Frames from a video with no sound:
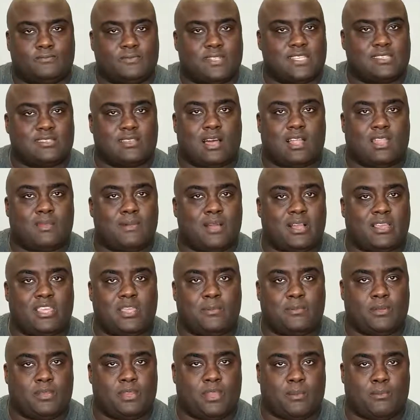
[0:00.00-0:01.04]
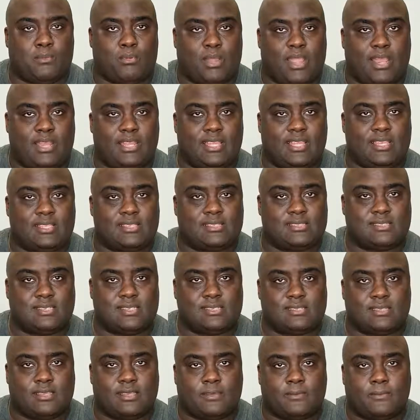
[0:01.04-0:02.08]
It's all about keeping their branding
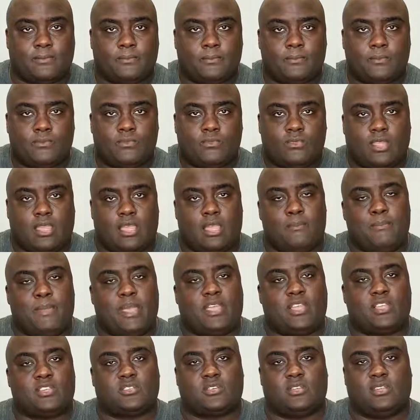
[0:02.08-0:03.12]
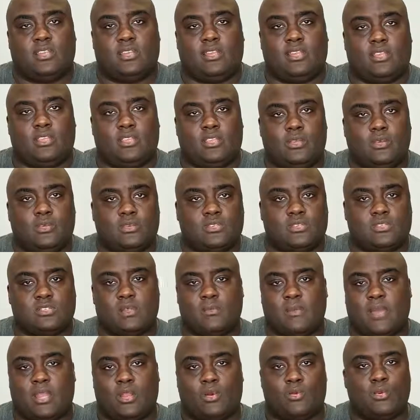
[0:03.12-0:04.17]
consistent and making sure that their users, no
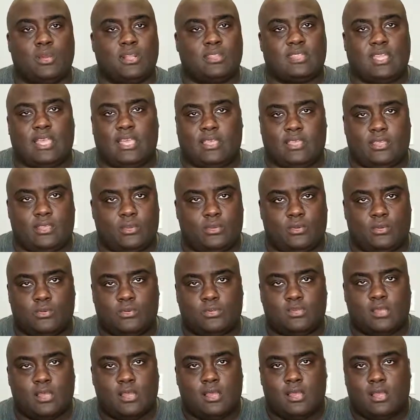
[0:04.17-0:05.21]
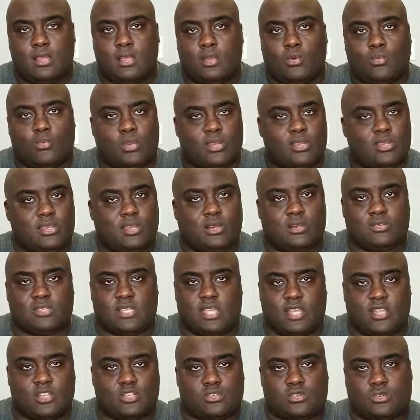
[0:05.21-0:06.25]
matter what they use, Windows,
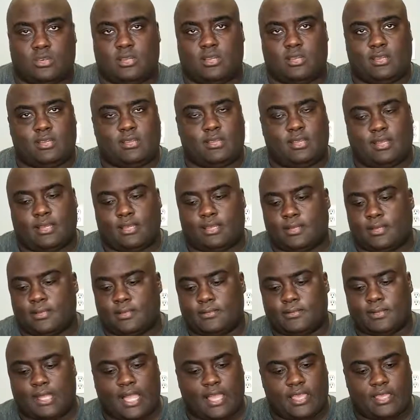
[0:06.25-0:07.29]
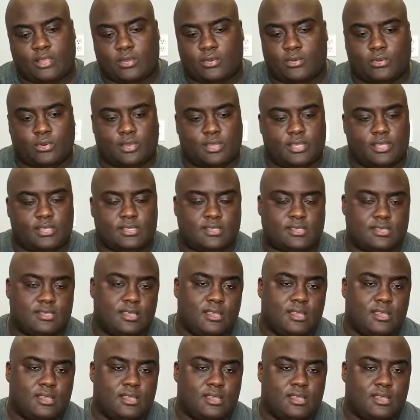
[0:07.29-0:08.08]
Android, iOS,